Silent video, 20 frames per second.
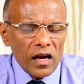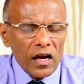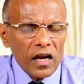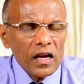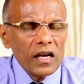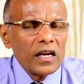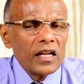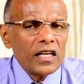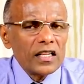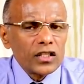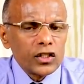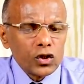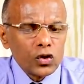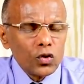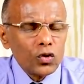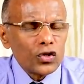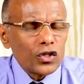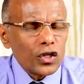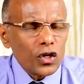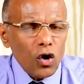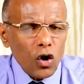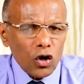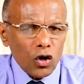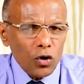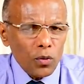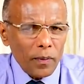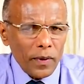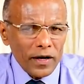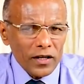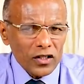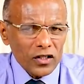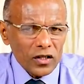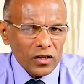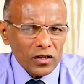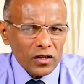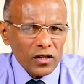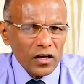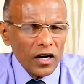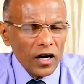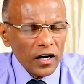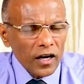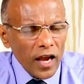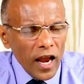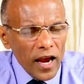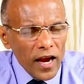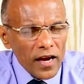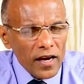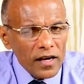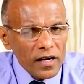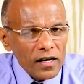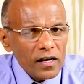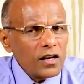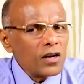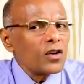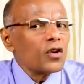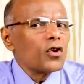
in his chosen occupation. Again,